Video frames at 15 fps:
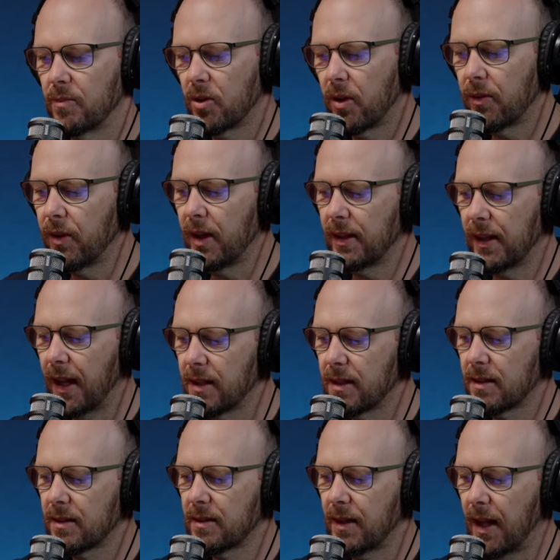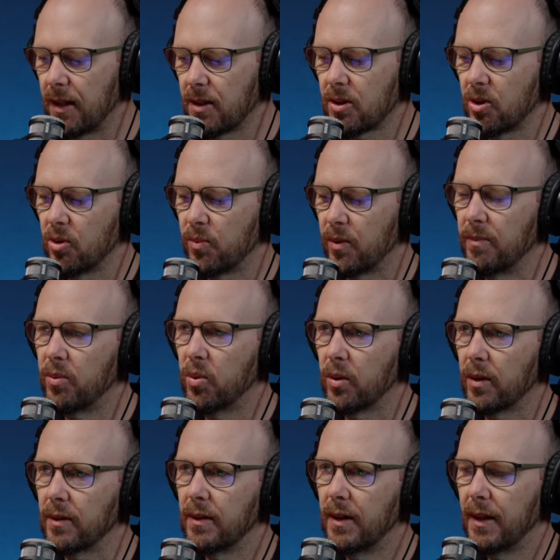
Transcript: So I think that's that's super important.